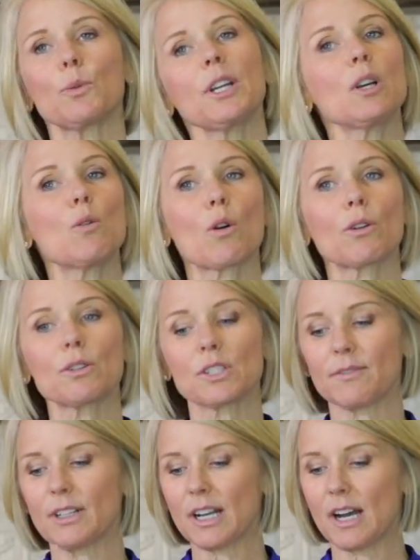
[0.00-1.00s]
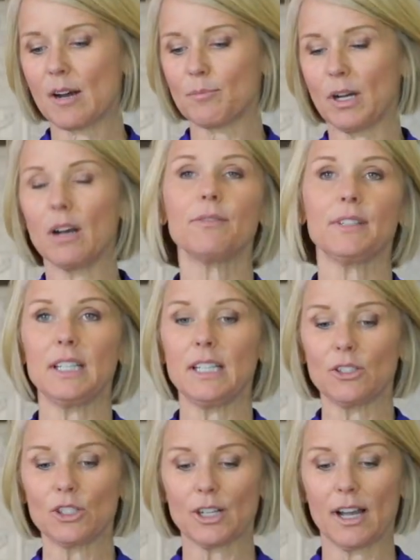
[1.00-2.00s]
3/4 of a cup of
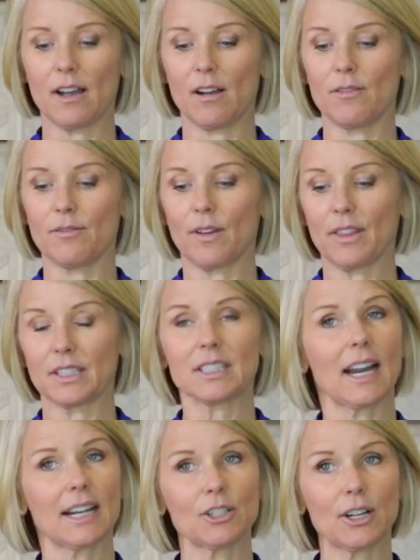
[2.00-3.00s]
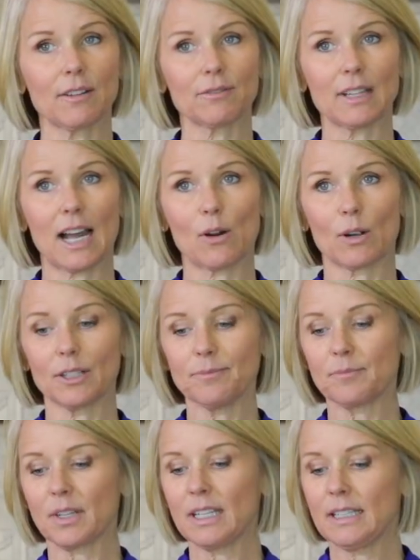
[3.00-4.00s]
each of the tiger nut flour.
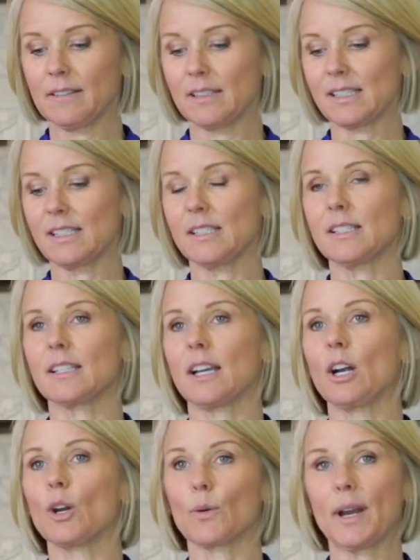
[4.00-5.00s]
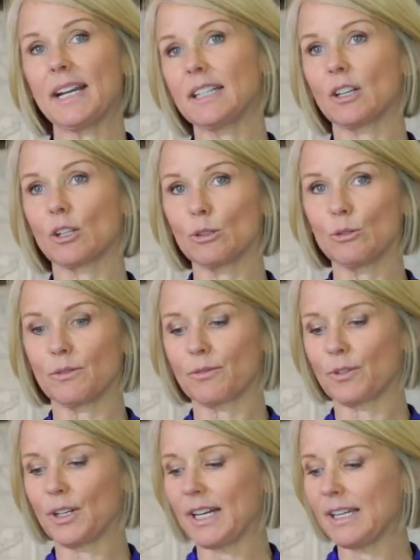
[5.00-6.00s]
This is a grain and
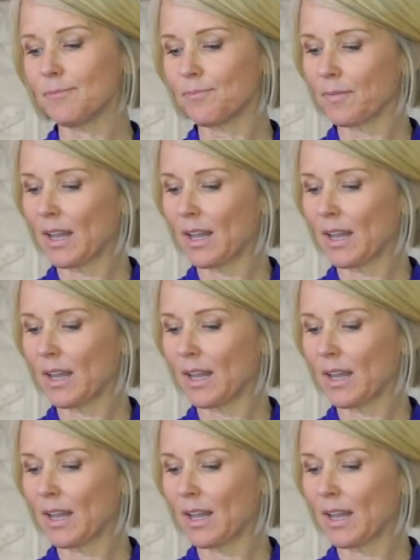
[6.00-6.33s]
gluten-free.